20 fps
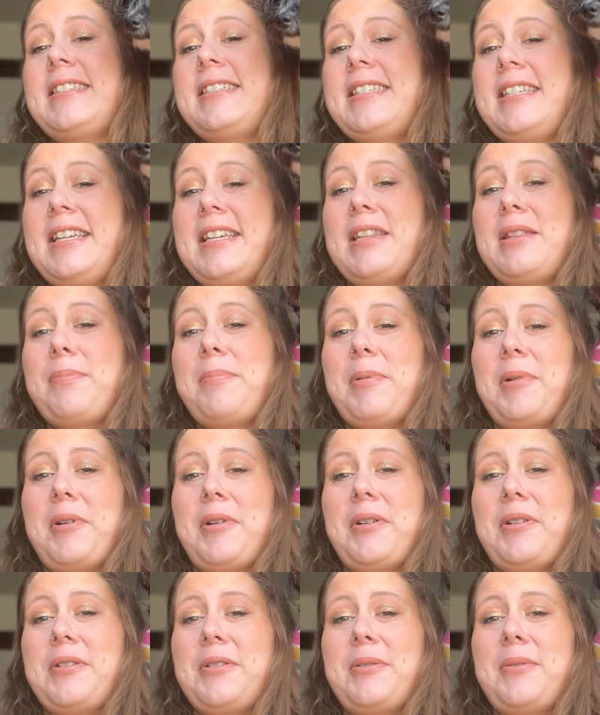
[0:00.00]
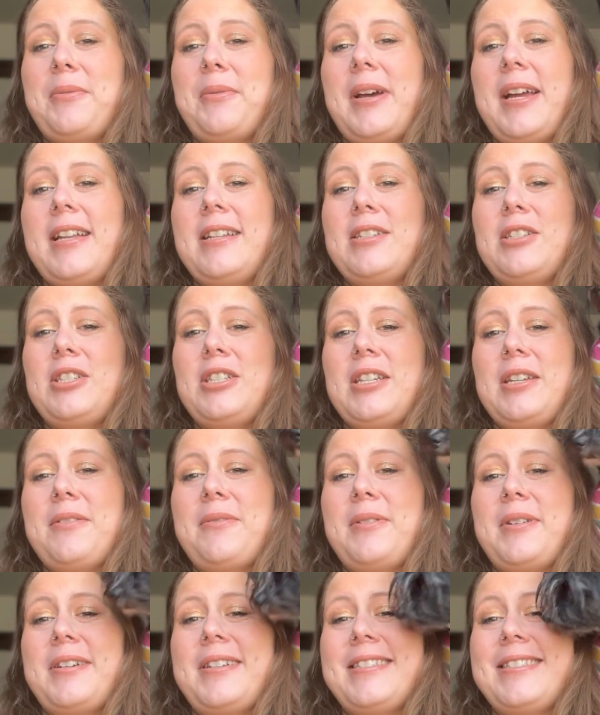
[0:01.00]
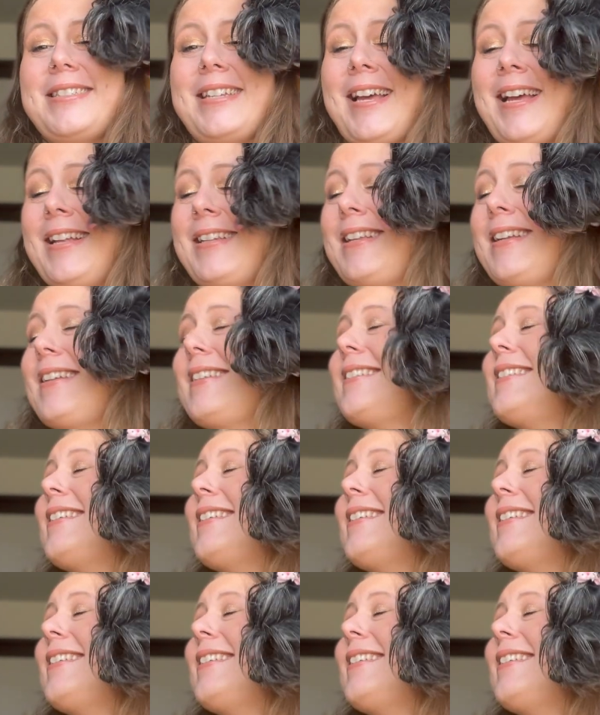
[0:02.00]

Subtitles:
teeth pulled when she was at the